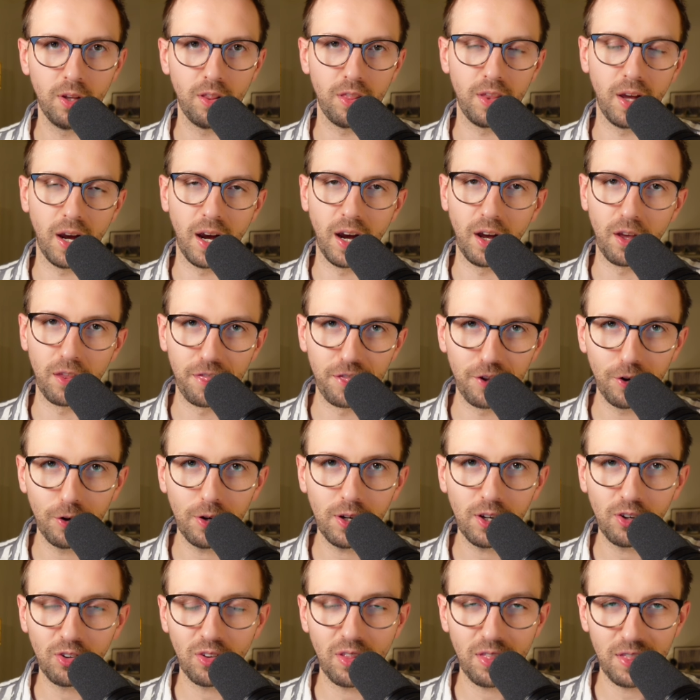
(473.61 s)
There are
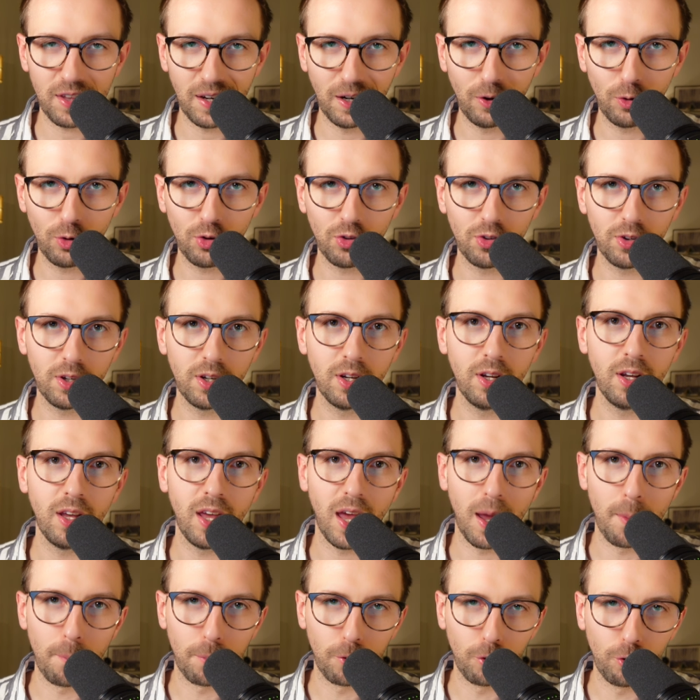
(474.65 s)
30,000
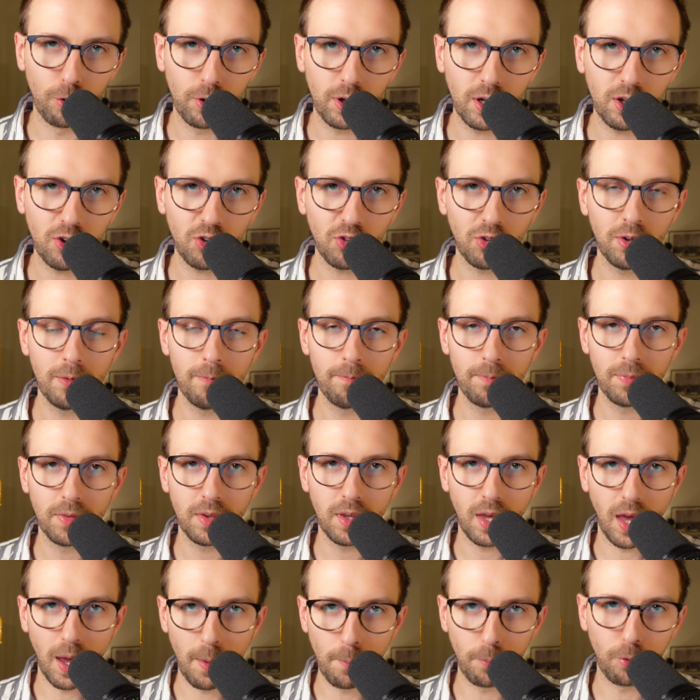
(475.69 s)
employees
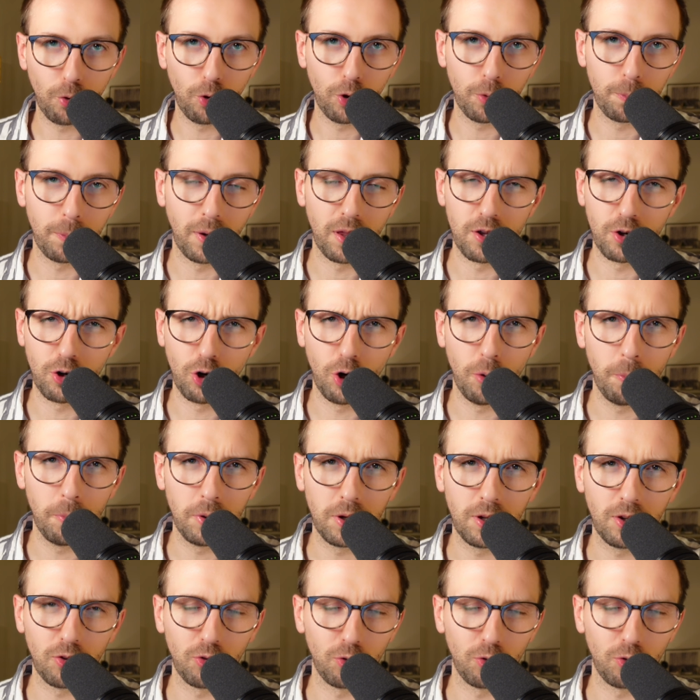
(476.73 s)
employed by the company.